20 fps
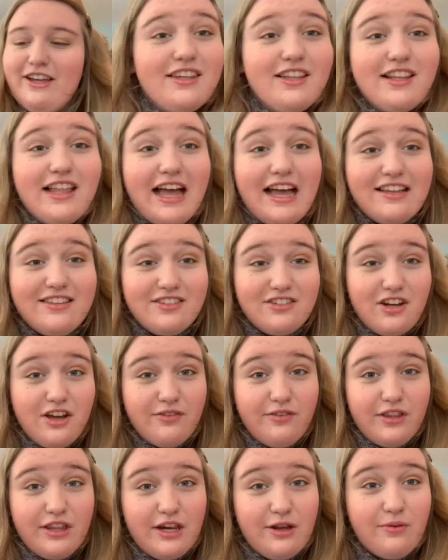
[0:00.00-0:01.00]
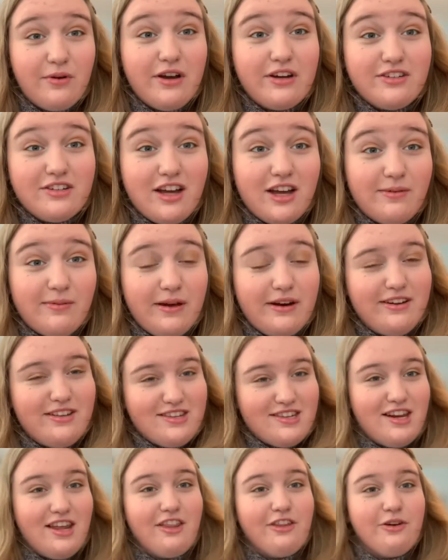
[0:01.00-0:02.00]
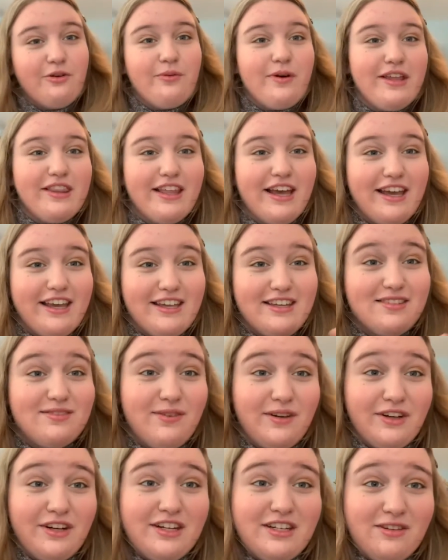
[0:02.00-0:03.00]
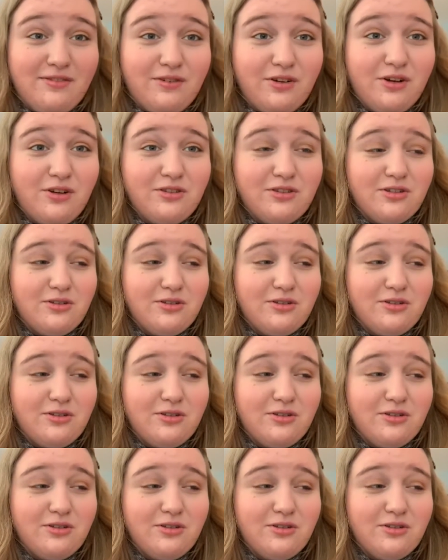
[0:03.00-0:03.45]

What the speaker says: The last novel that I want to talk about is another one that is very difficult to